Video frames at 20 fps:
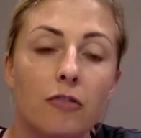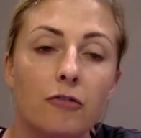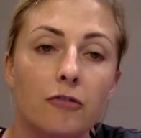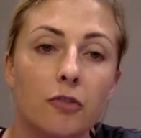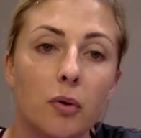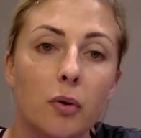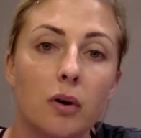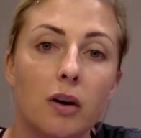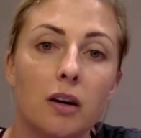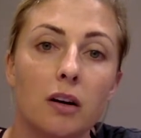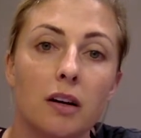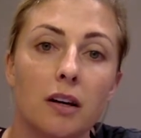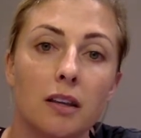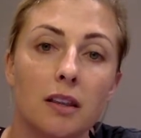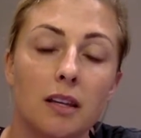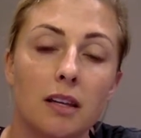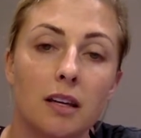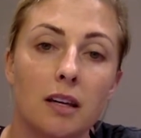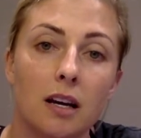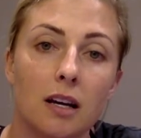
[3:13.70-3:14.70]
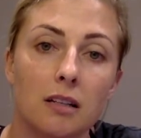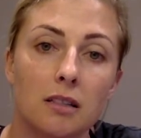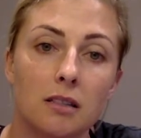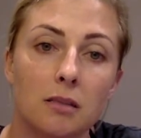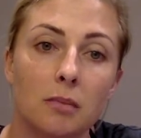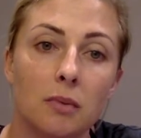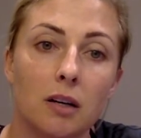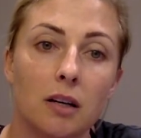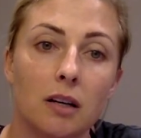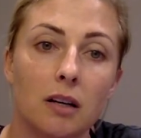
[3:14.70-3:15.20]
for the
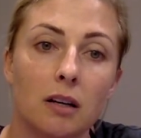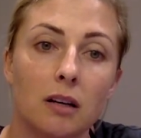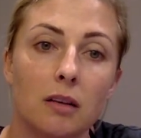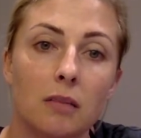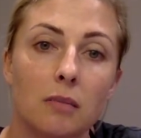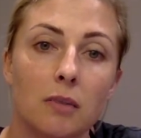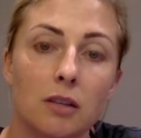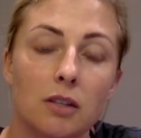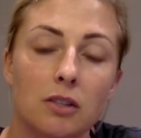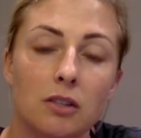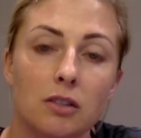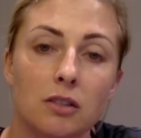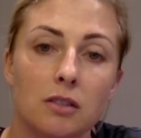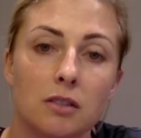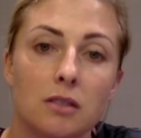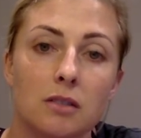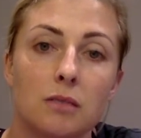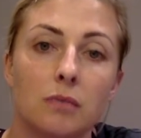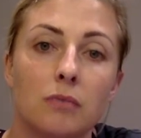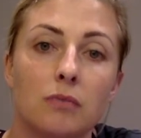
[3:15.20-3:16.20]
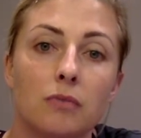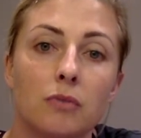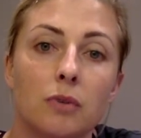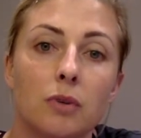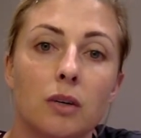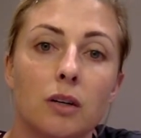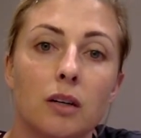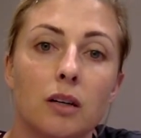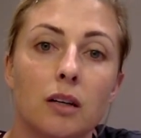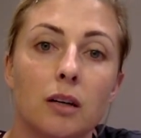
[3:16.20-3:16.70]
customary measuring system
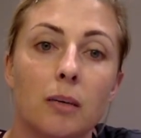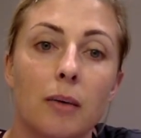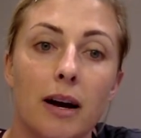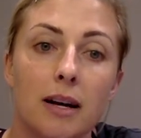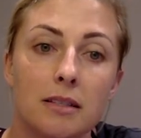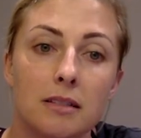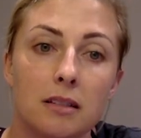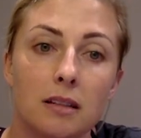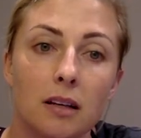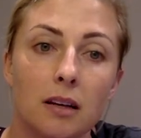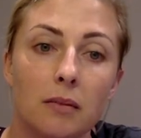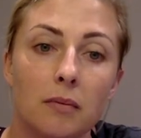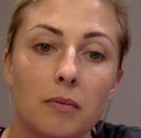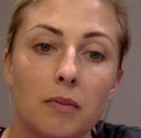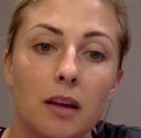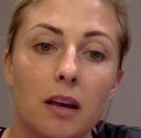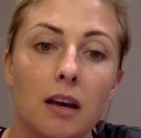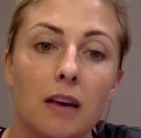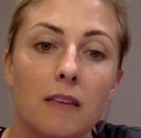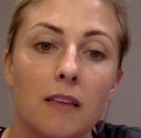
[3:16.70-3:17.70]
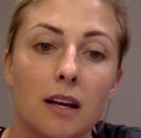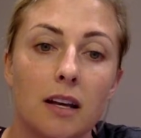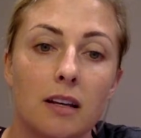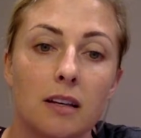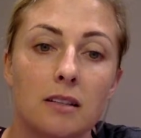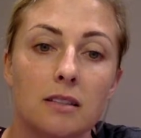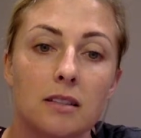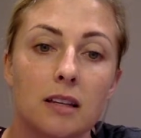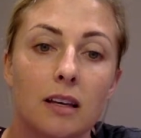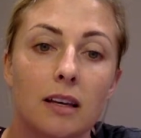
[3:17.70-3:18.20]
for capacity. That
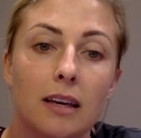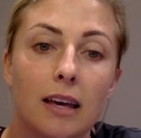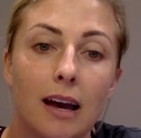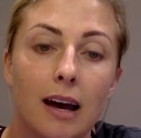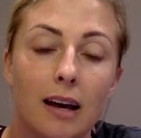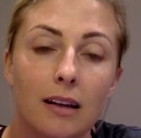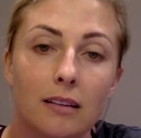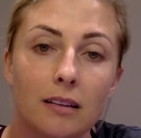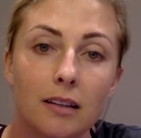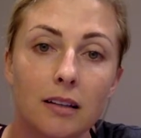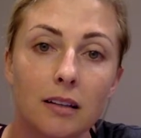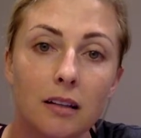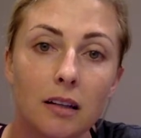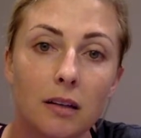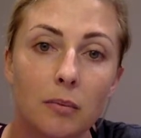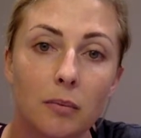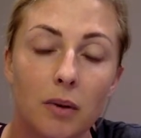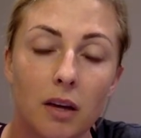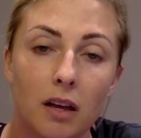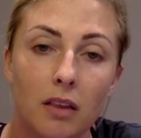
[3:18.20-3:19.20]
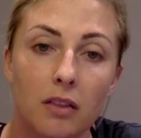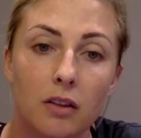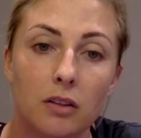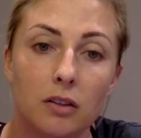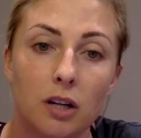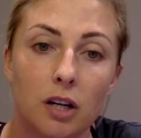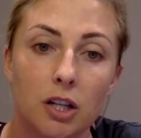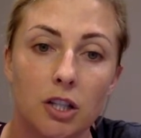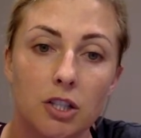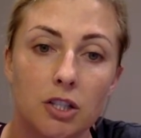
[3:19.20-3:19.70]
is gallon being the
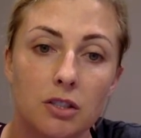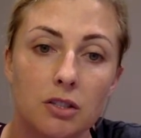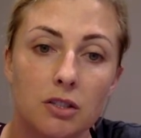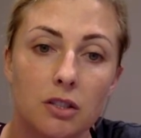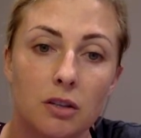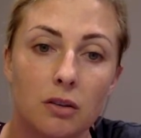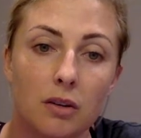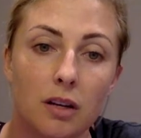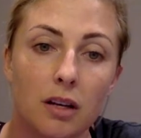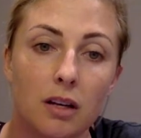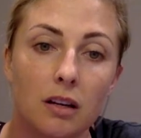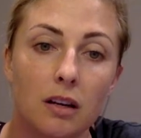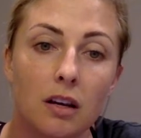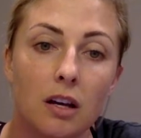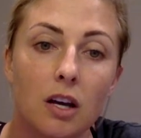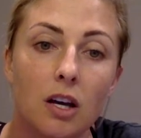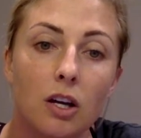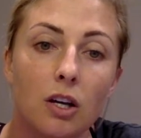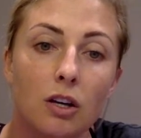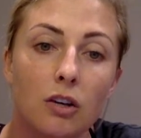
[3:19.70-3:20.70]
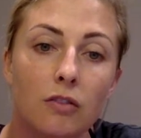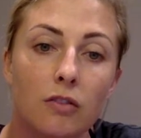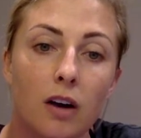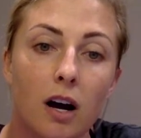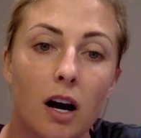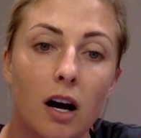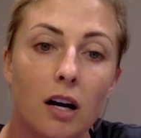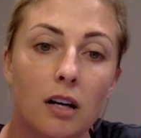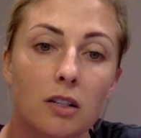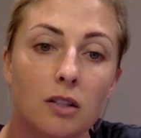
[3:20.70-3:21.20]
largest unit. You've
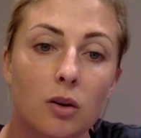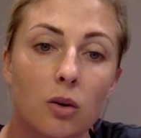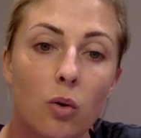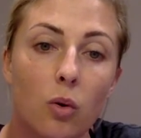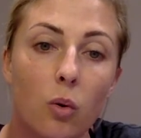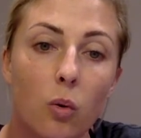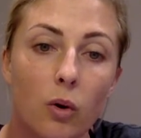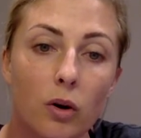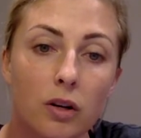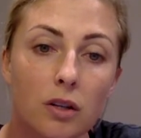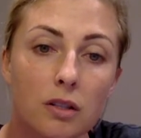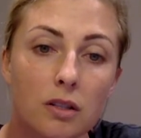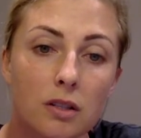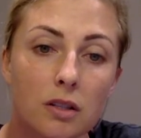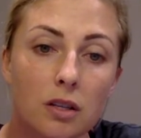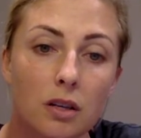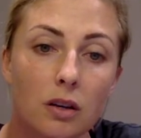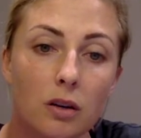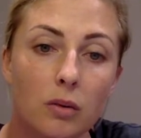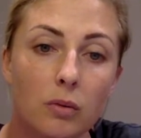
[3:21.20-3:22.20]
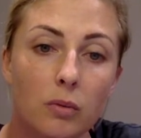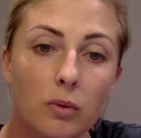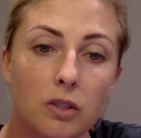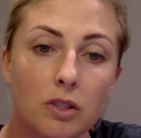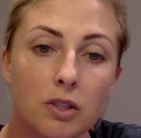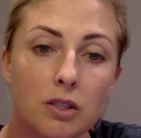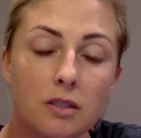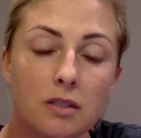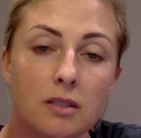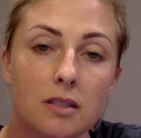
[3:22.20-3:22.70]
got quart,
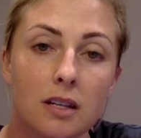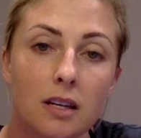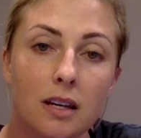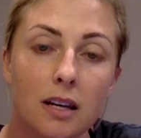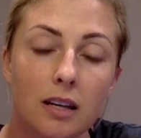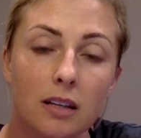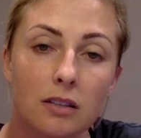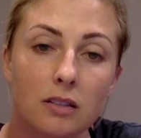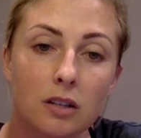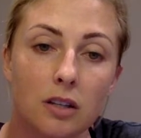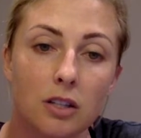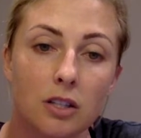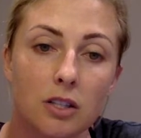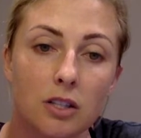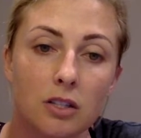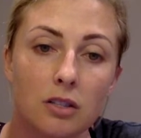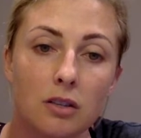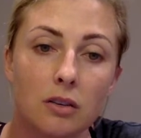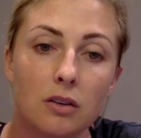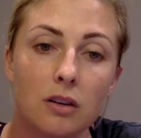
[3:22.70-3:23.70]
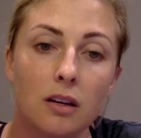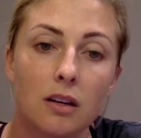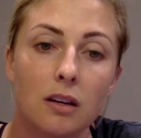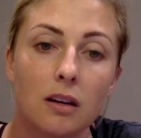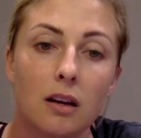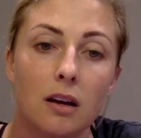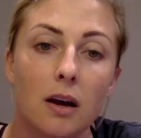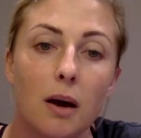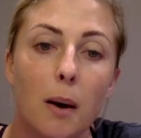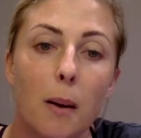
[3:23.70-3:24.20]
which is the next largest unit,
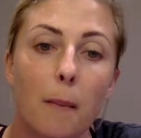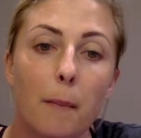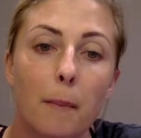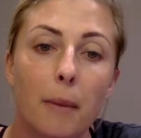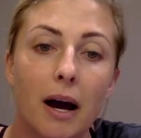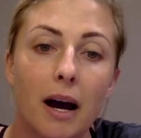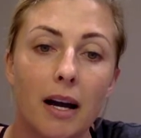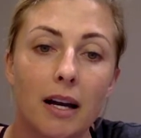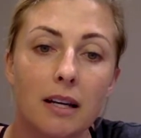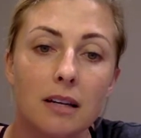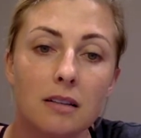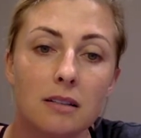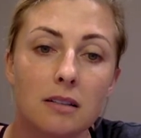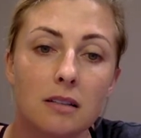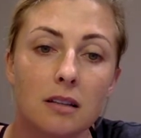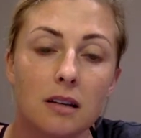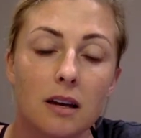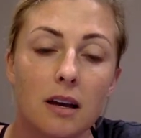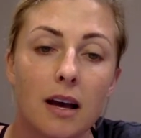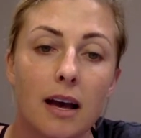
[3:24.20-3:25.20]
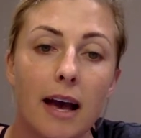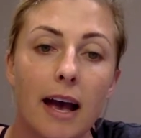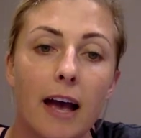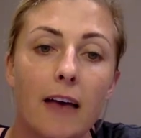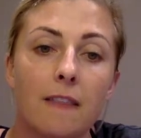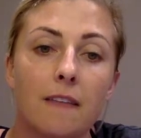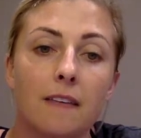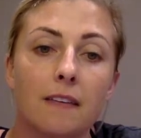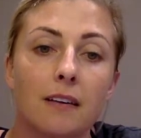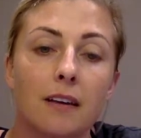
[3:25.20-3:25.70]
pint,
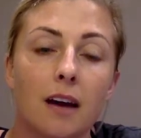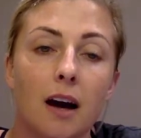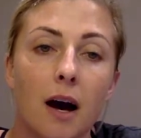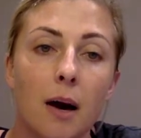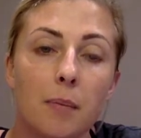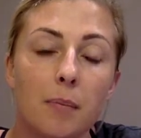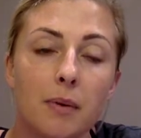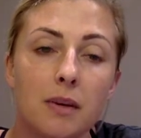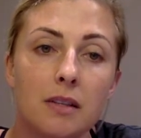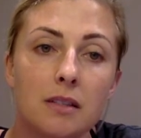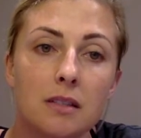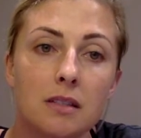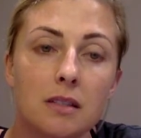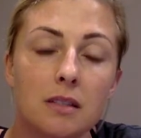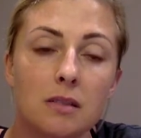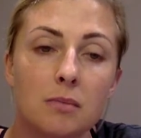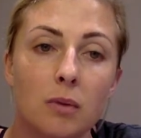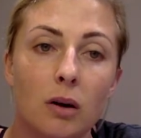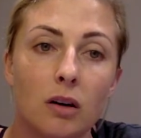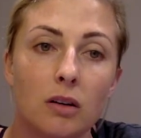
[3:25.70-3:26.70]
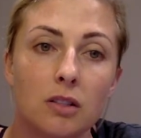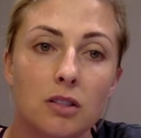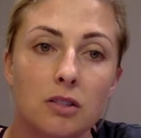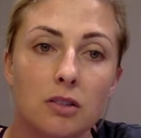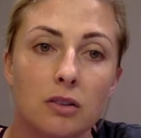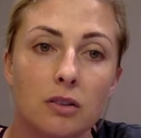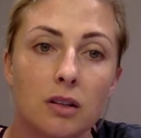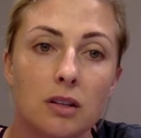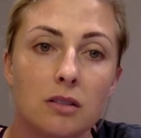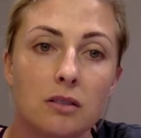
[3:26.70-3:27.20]
and then cup is the smallest
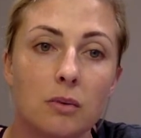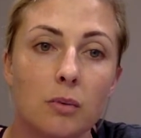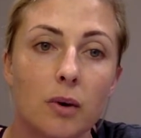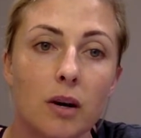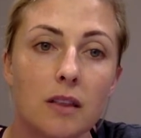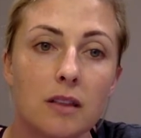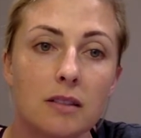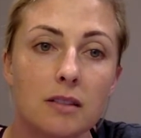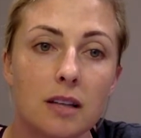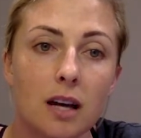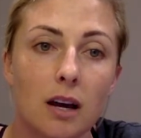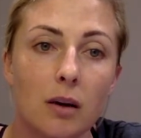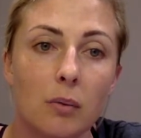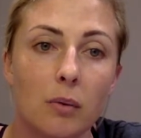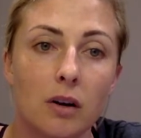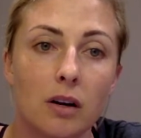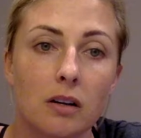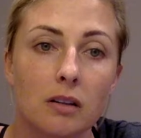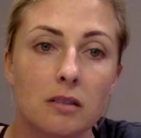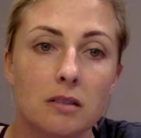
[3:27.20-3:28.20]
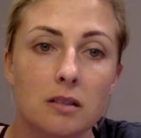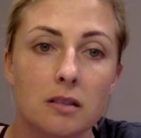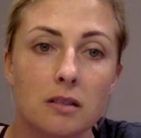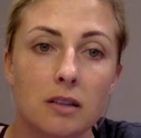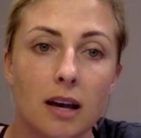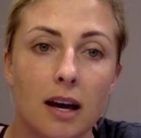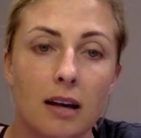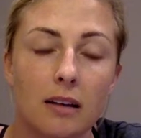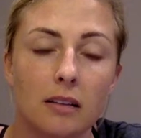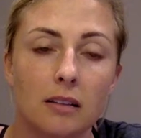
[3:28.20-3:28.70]
unit. So the way this guy works, this
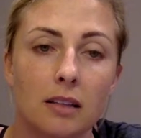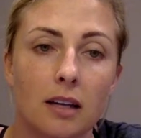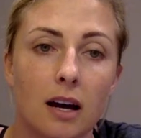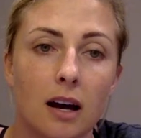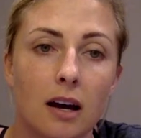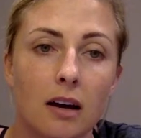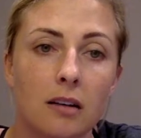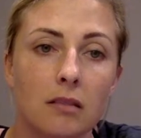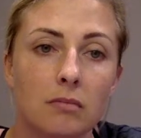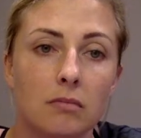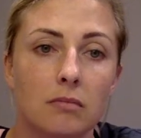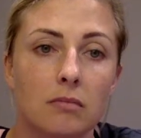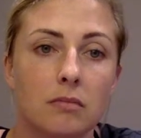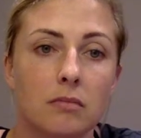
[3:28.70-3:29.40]
gallon guy,